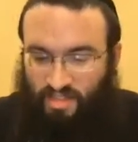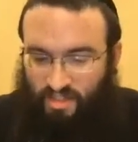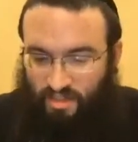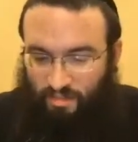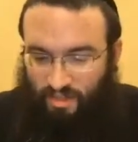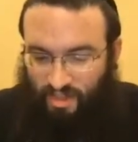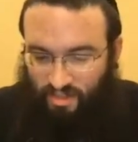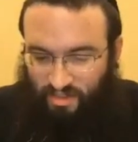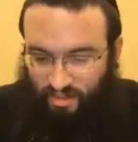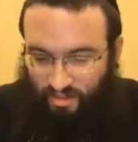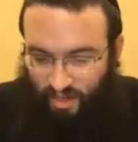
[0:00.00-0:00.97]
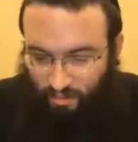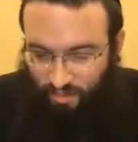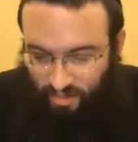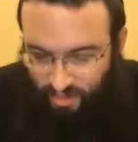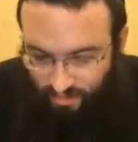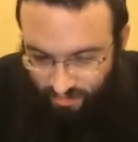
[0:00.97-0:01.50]
And I'll say something else here that I
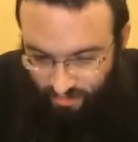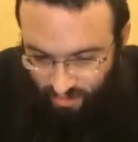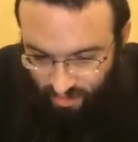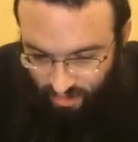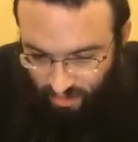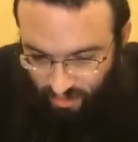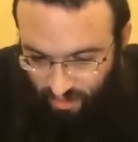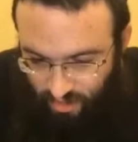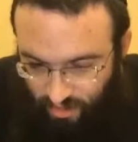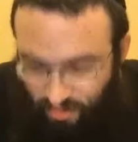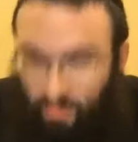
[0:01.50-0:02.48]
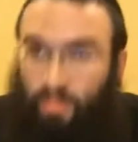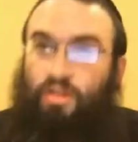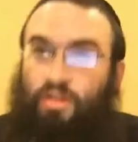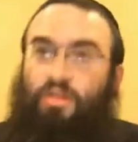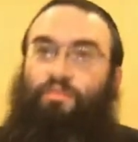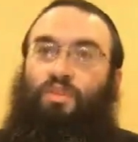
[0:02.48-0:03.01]
believe. A Kavanah
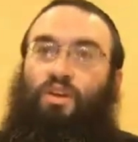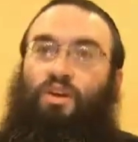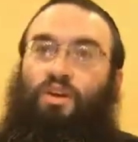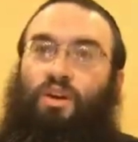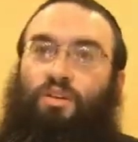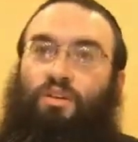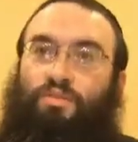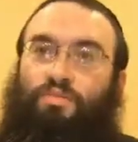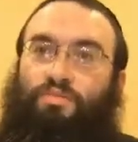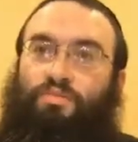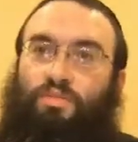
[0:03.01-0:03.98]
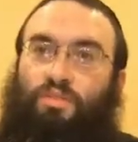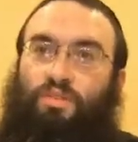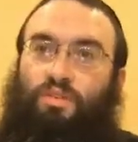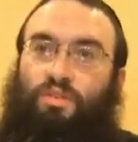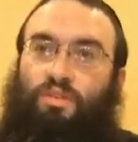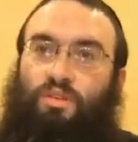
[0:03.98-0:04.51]
is needed, or no Kavanah,
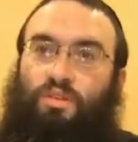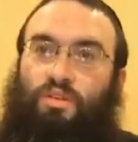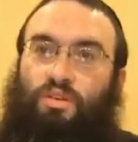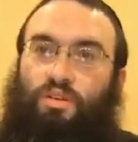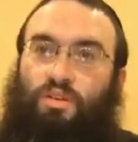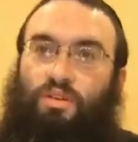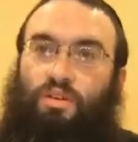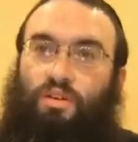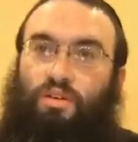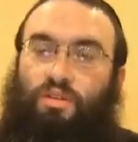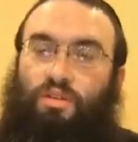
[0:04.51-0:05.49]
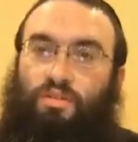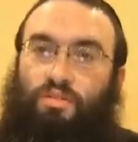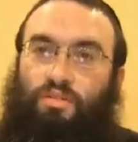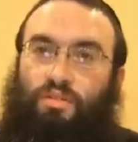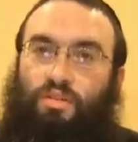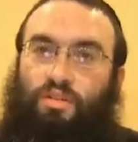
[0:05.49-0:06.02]
just the, the fact that a person
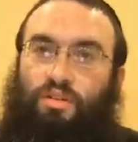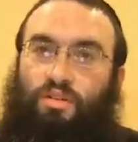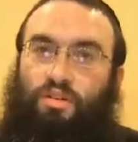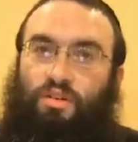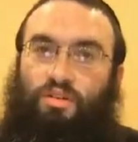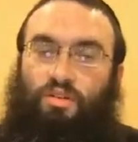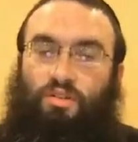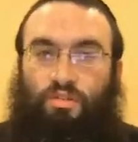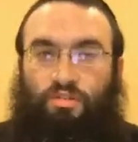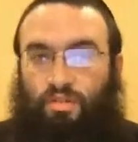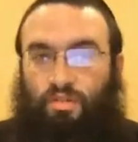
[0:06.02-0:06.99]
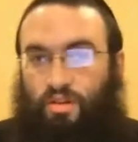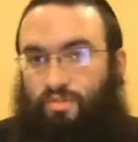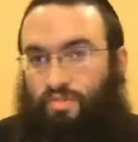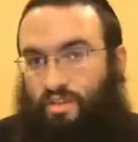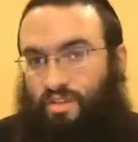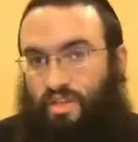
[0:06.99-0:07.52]
does that. that
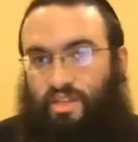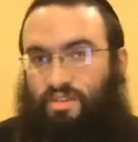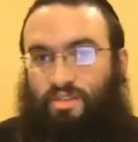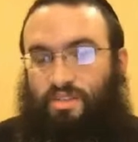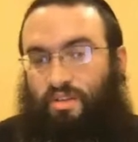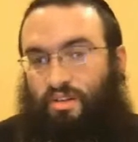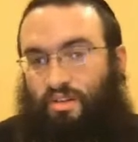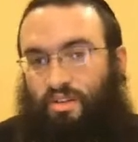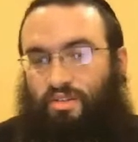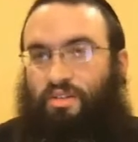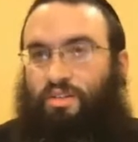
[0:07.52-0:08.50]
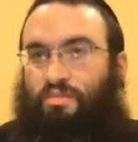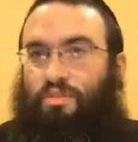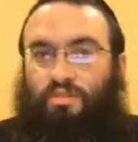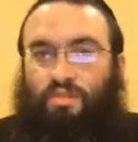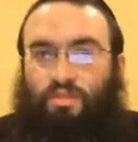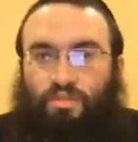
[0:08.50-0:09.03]
Kavanah is not necessarily are
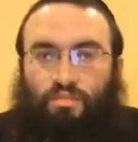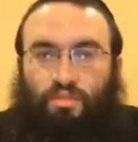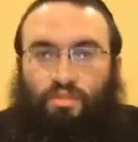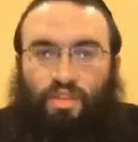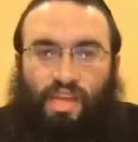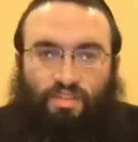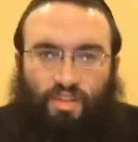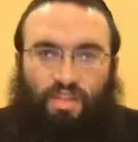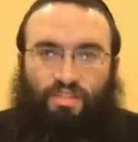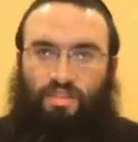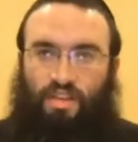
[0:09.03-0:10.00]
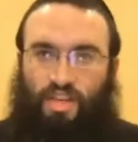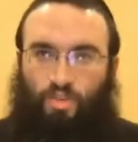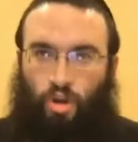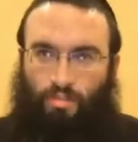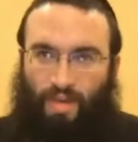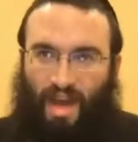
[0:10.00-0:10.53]
needed. I mean, it's, it's,
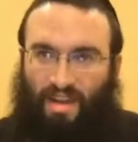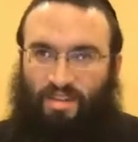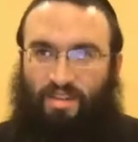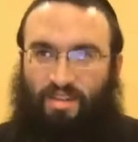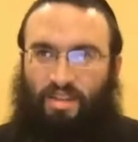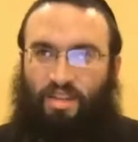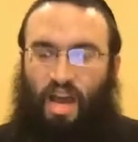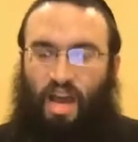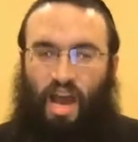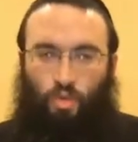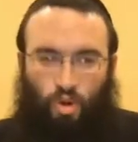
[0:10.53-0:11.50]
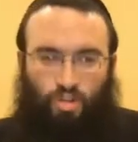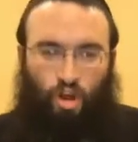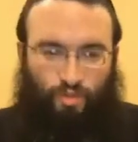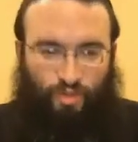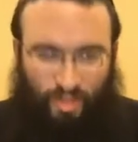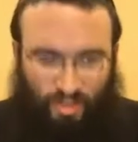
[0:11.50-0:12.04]
it's automatic. I
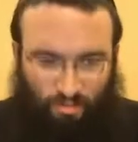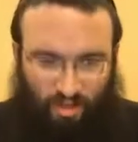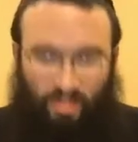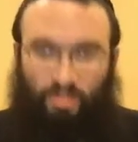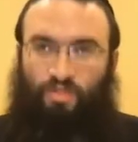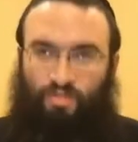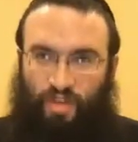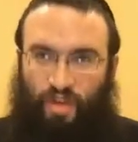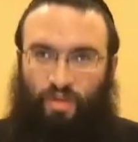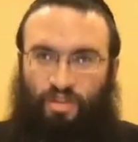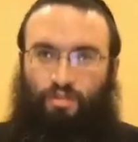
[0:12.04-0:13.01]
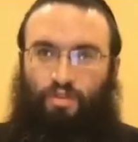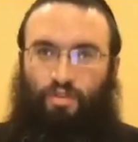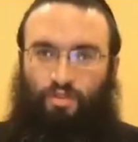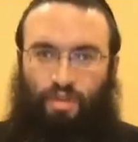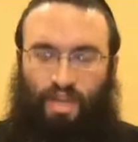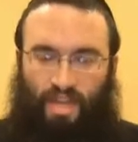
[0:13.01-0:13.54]
worked hard for this money. This is very
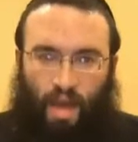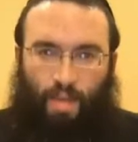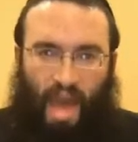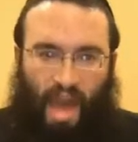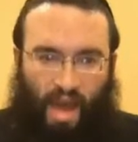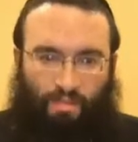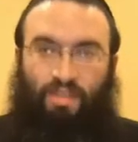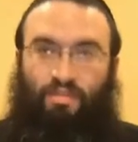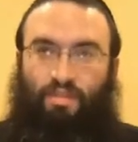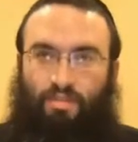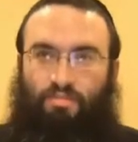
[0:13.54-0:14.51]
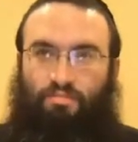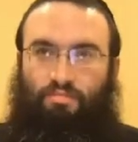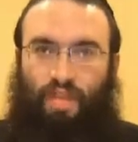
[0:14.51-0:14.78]
difficult for me. Now I'm, I'm